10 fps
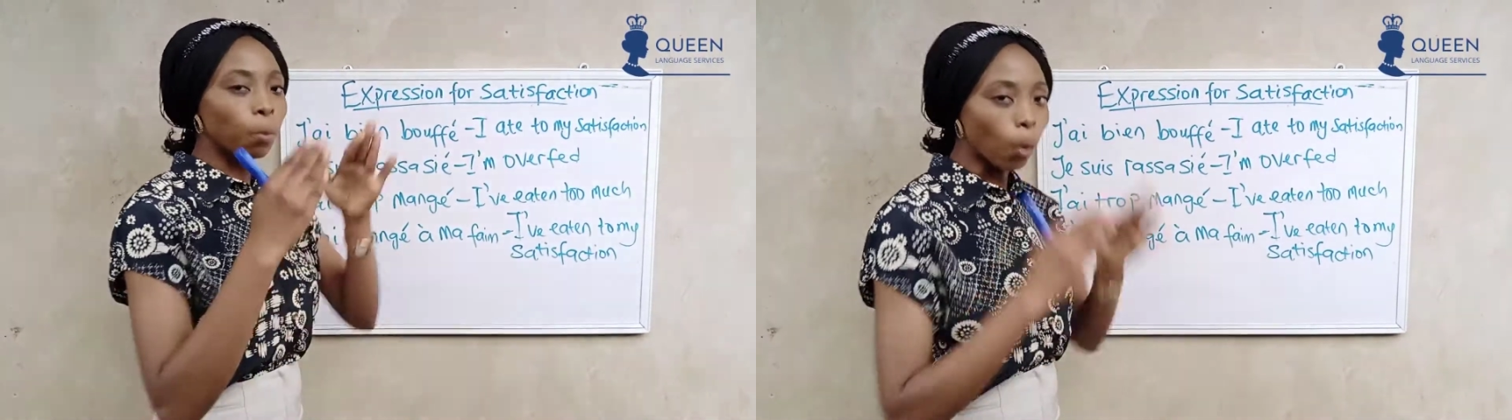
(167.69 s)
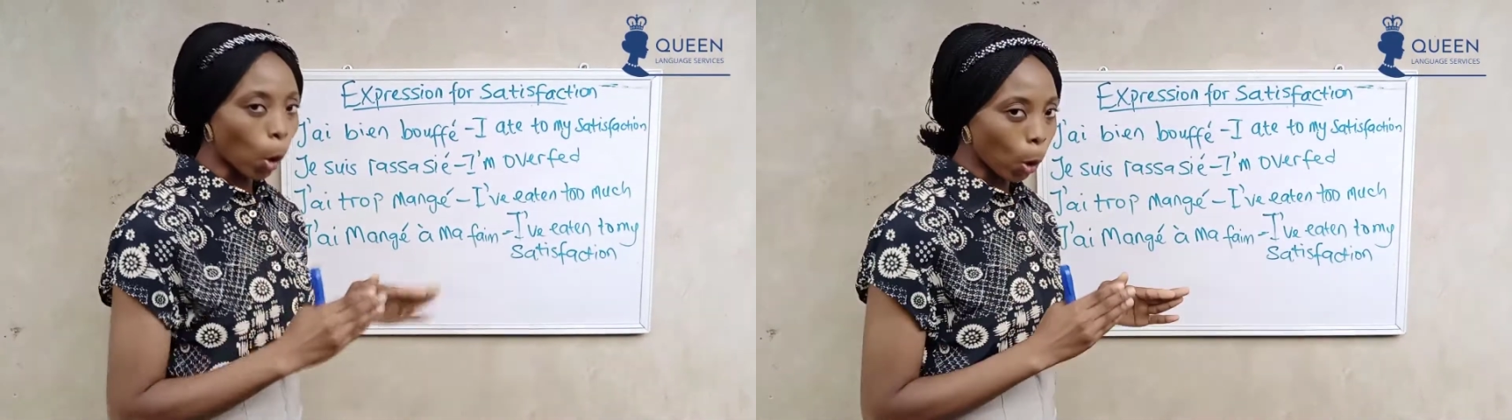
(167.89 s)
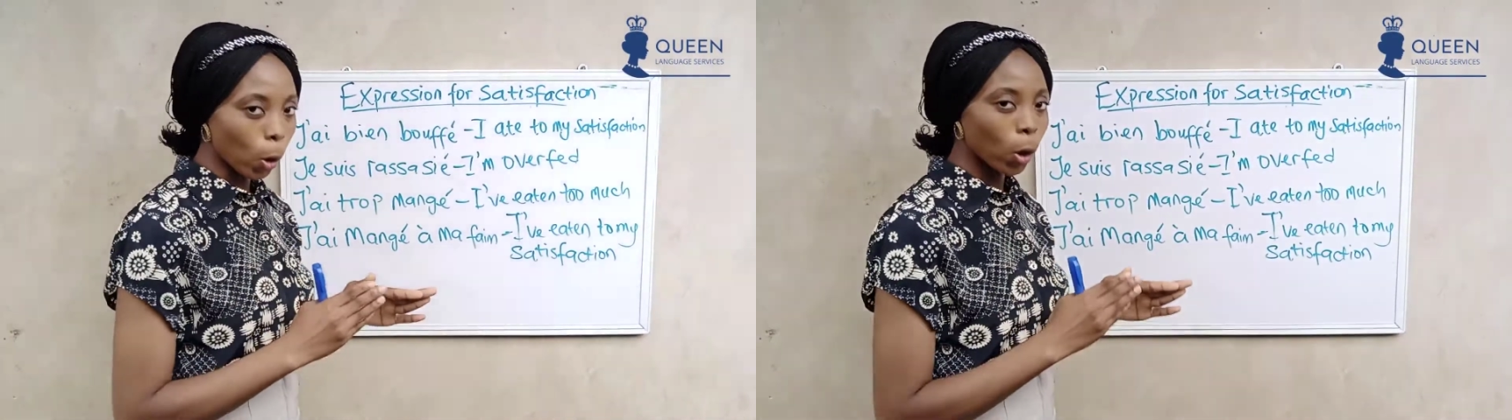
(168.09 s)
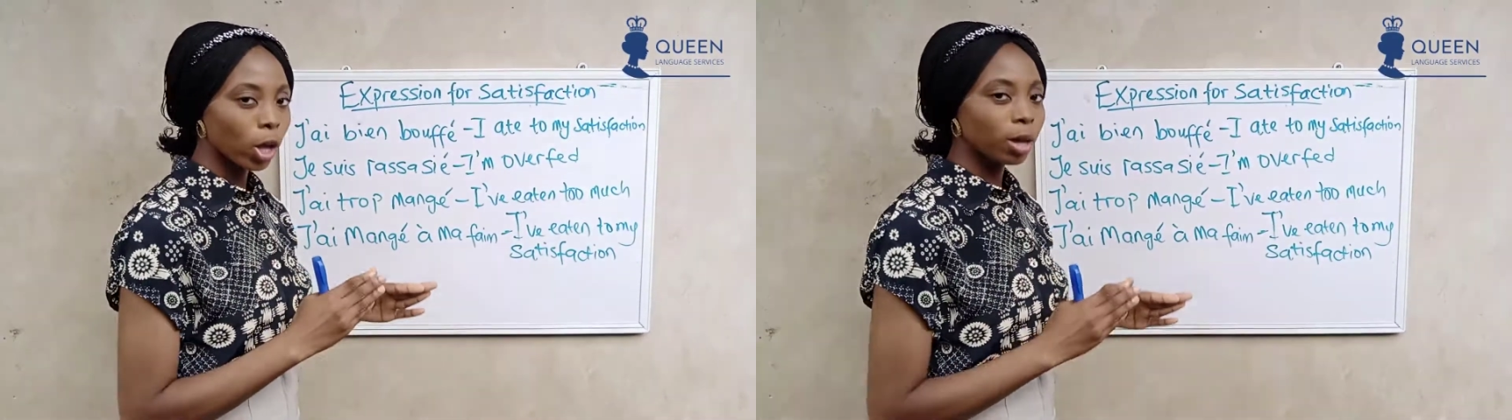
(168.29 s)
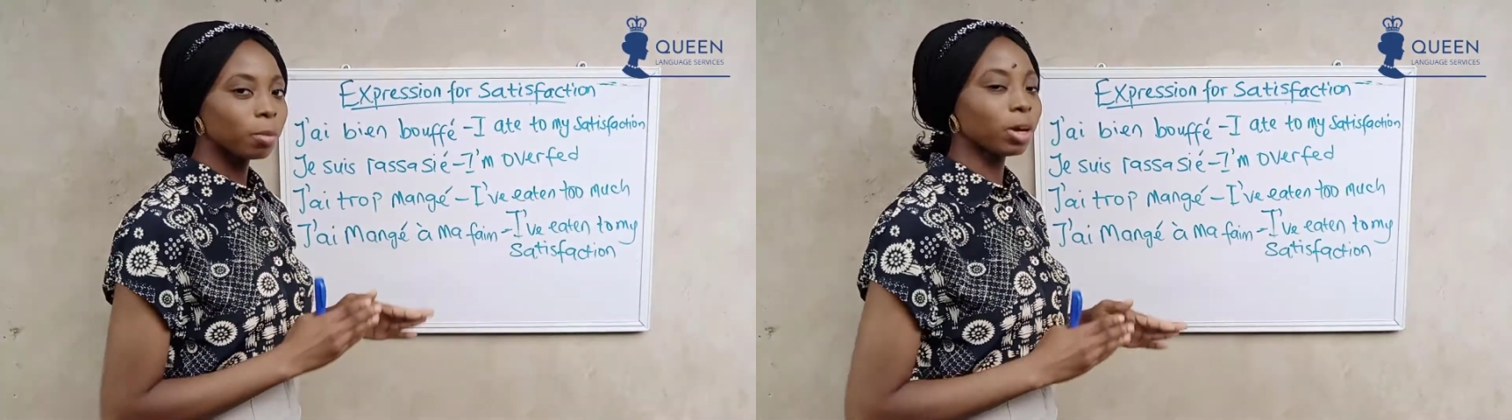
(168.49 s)
more,
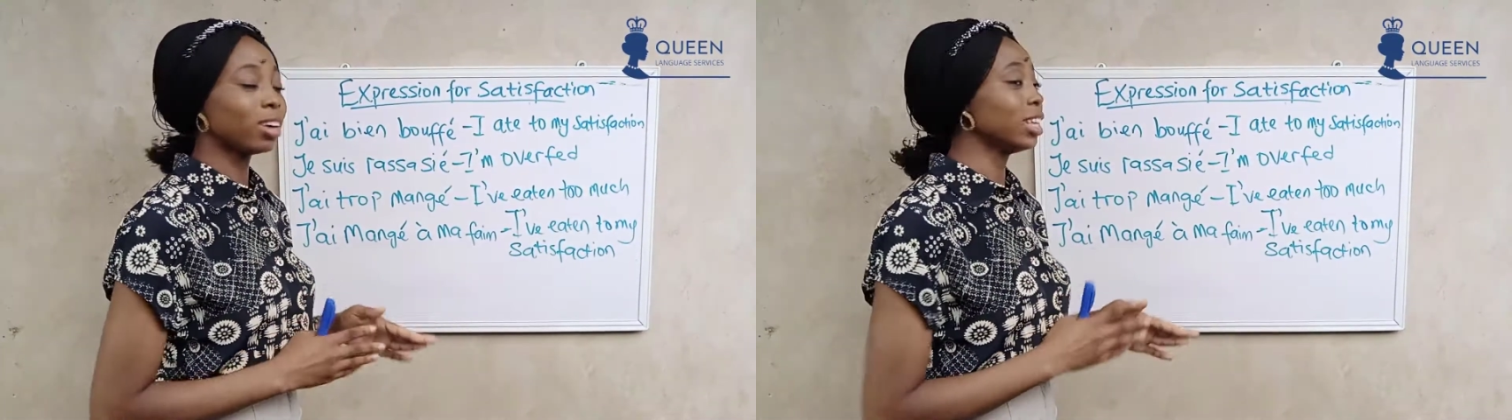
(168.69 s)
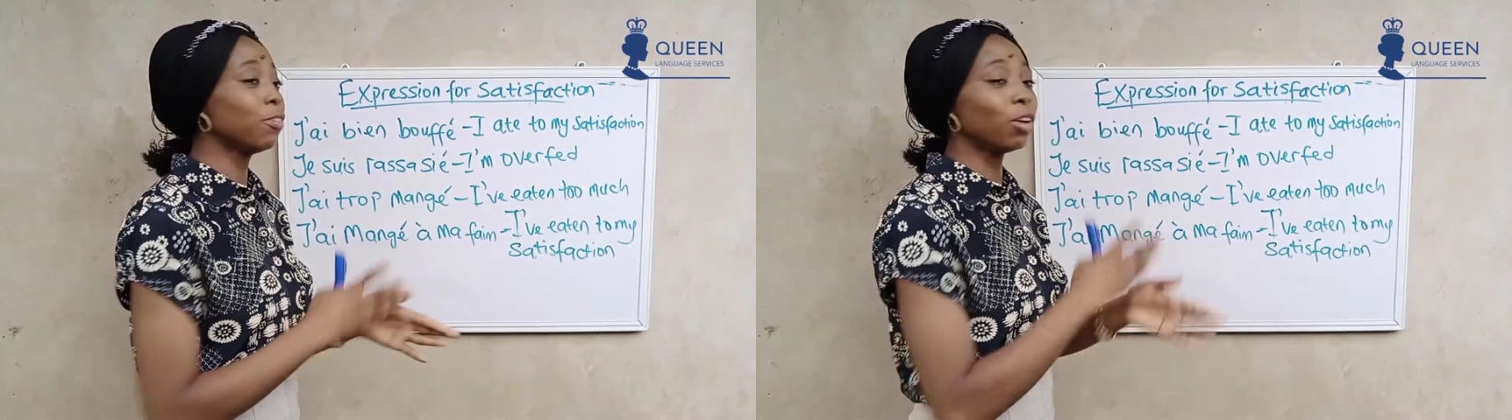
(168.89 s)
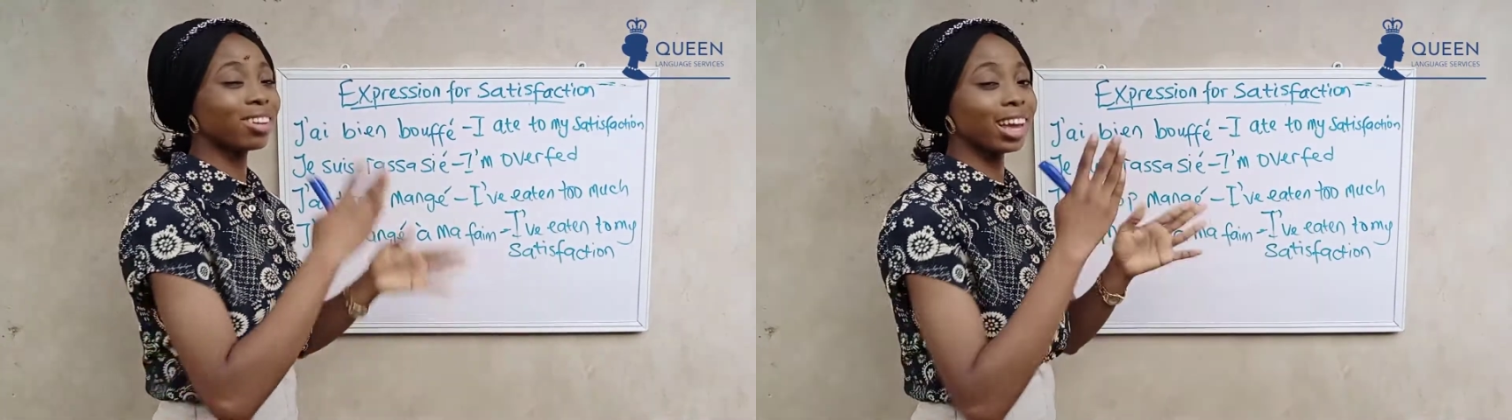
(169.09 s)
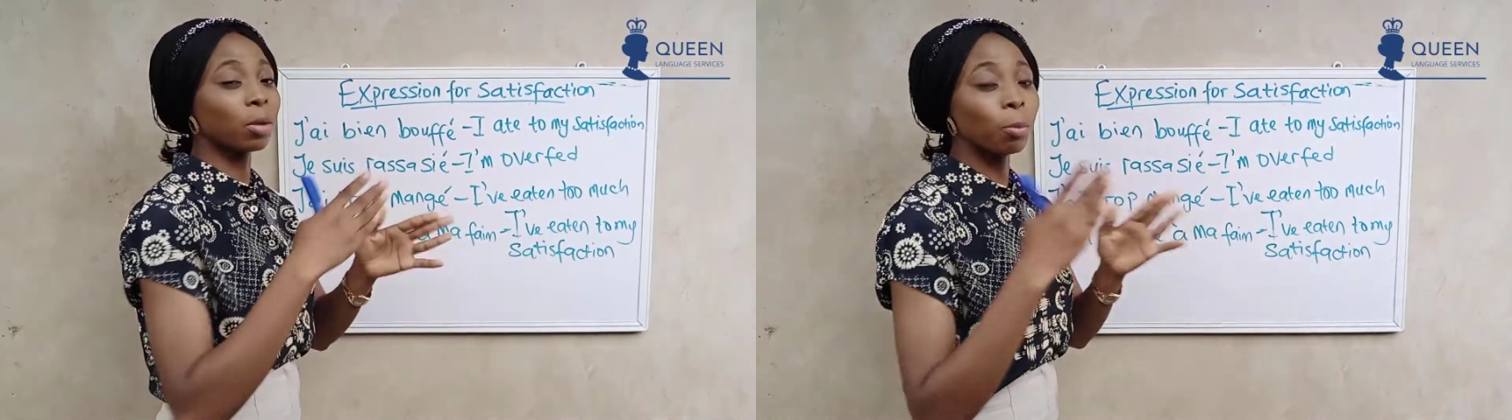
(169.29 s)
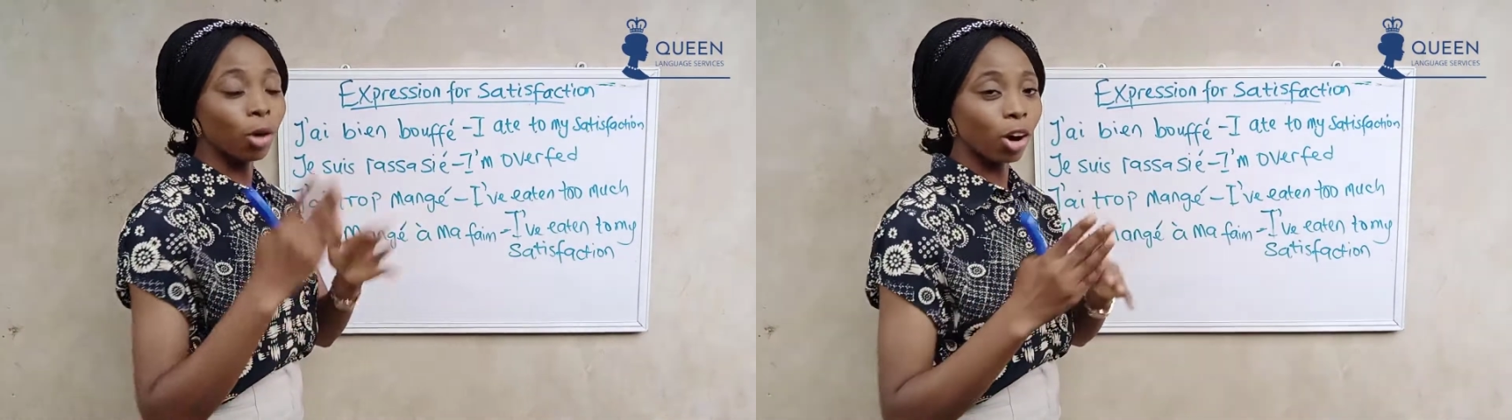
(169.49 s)
because if you
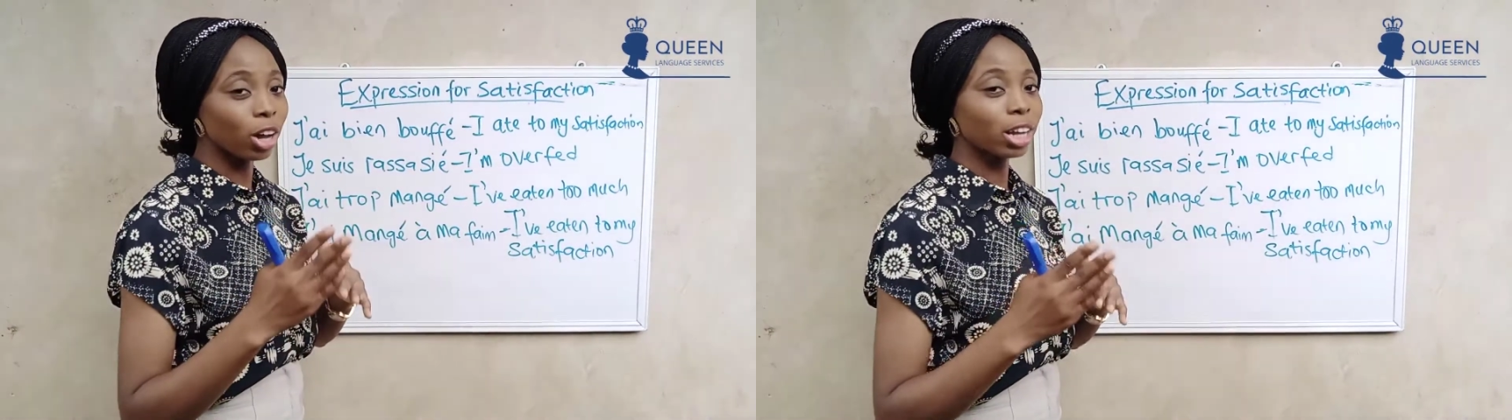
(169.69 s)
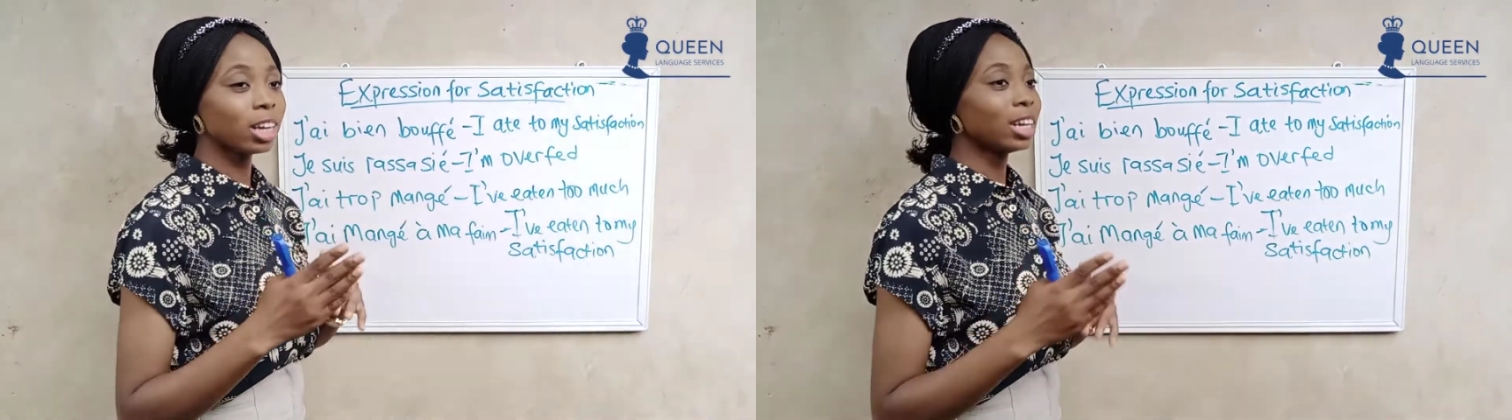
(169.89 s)
take more,